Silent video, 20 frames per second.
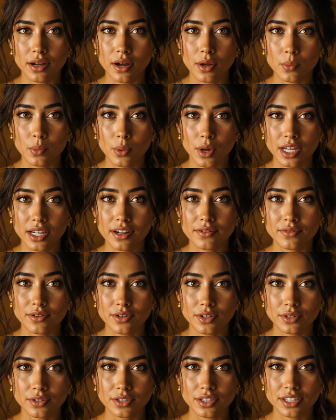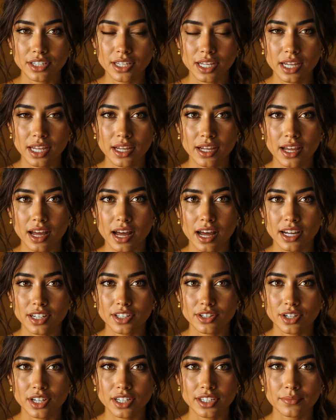Waiting for you to say, I
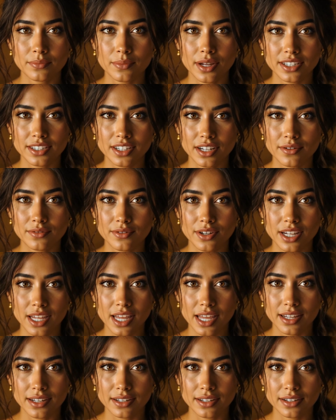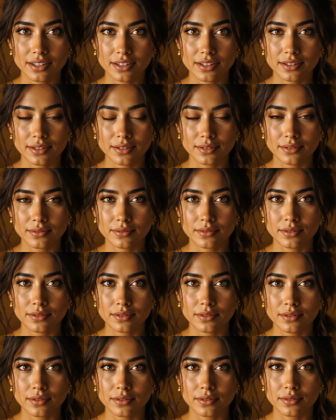trust myself again.
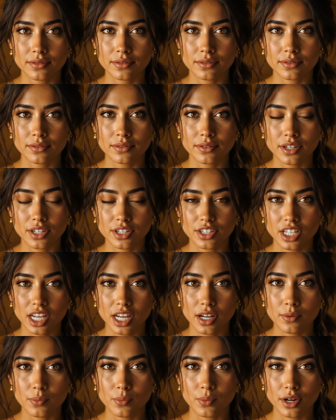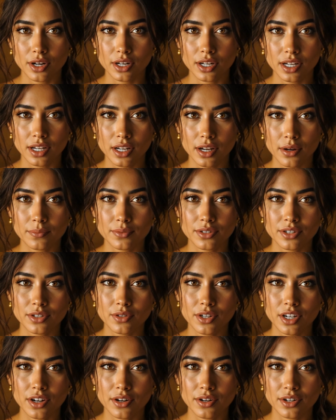Shadow work helps you
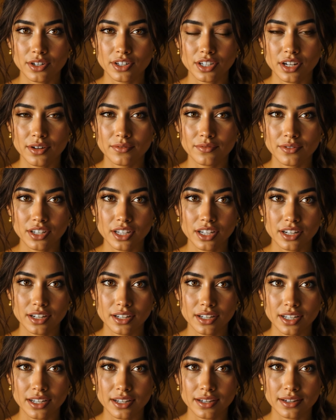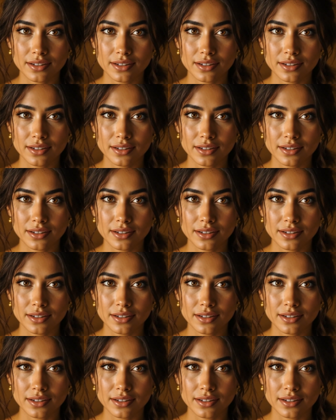hear yourself clearly.